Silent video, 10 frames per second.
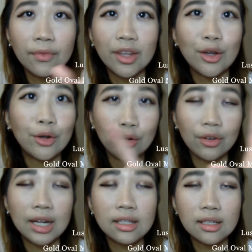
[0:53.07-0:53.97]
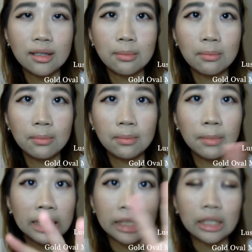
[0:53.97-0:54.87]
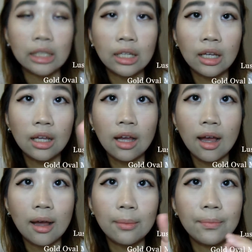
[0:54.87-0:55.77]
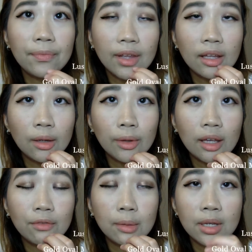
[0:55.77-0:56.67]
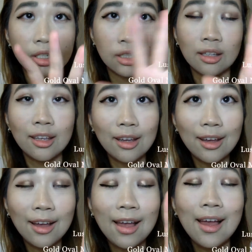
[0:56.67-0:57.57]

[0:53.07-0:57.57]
the correct money and all the information here.